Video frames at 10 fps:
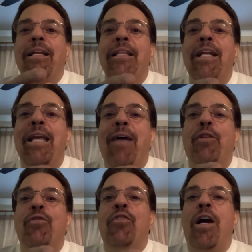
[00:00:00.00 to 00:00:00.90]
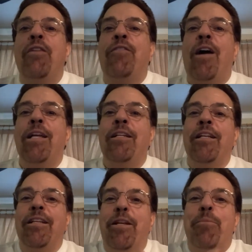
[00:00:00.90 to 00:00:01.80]
then you have to try to find
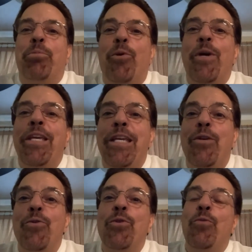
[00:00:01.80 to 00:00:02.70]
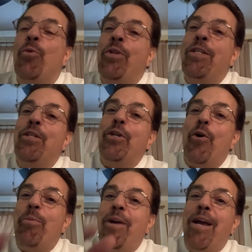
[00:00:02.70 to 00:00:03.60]
an employee who's willing to
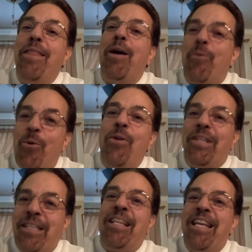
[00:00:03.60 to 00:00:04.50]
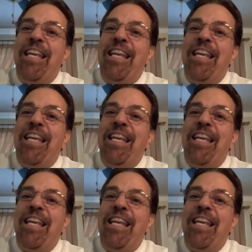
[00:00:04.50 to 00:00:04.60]
go behind that wall and